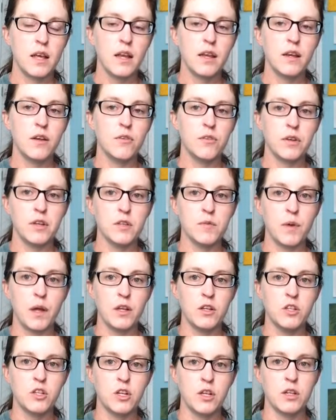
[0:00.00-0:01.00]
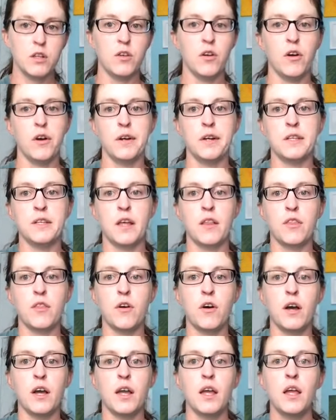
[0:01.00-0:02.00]
nearly as much yarn as I
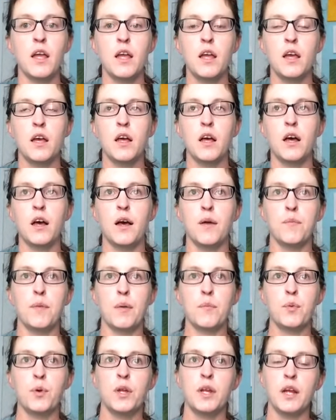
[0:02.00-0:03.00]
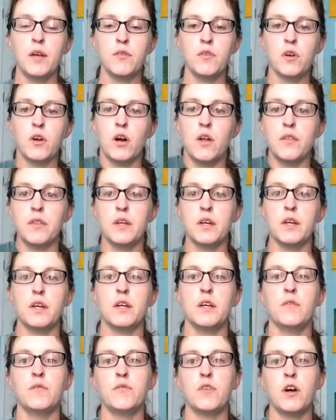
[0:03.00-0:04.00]
thought. I put all
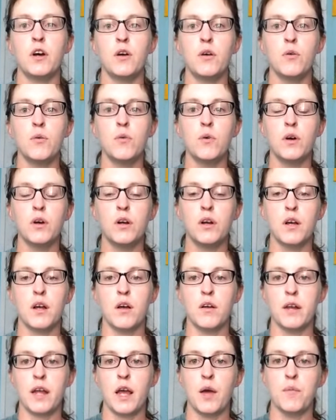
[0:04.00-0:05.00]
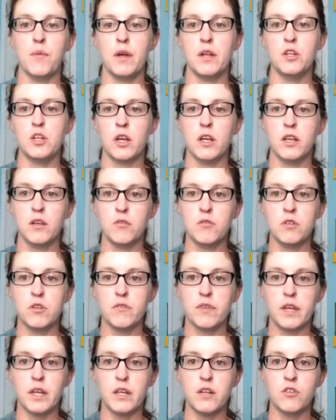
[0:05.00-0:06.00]
the info on how much I used
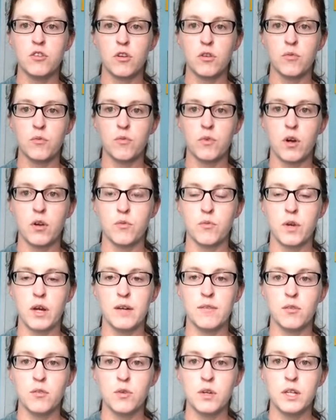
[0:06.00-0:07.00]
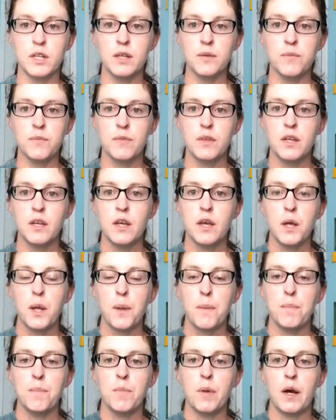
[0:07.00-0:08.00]
of each on Ravelry,
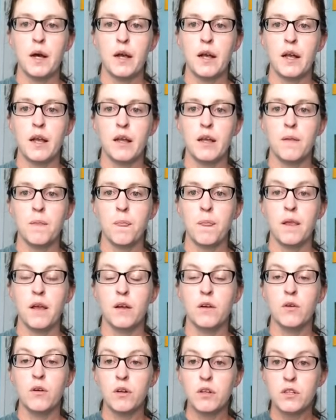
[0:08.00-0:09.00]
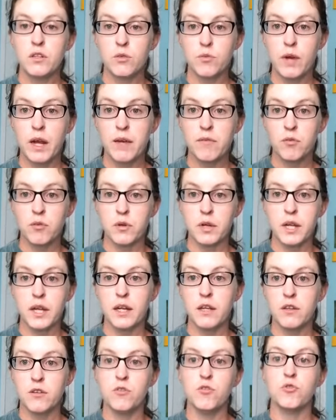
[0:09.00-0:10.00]
but according to Ravelry,
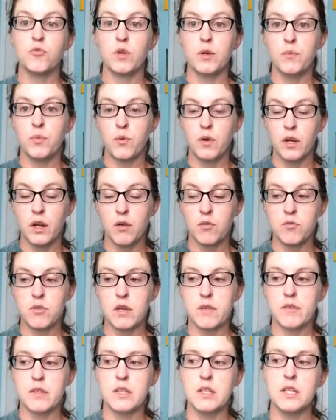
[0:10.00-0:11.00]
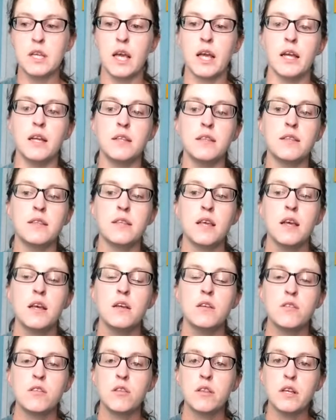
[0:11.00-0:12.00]
I use 3.07 skeins.
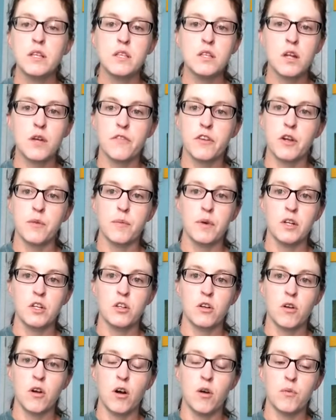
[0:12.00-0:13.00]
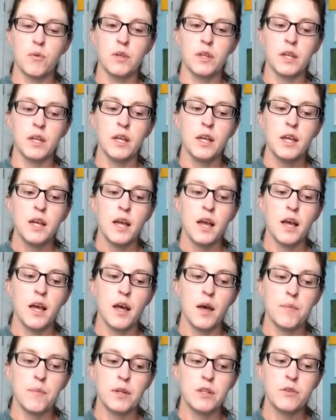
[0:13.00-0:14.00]
So that's not very much at all, really.
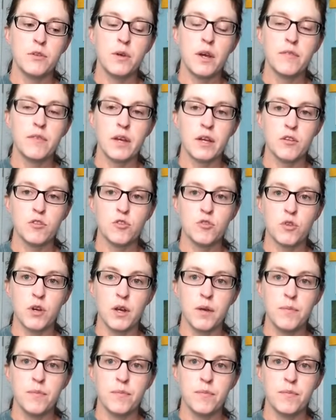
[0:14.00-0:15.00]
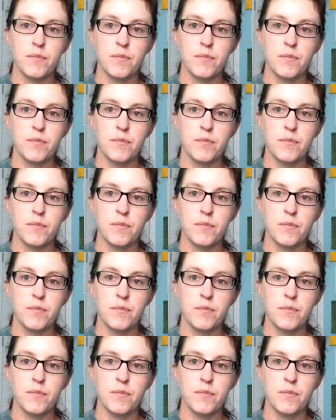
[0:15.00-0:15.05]
I do have extra,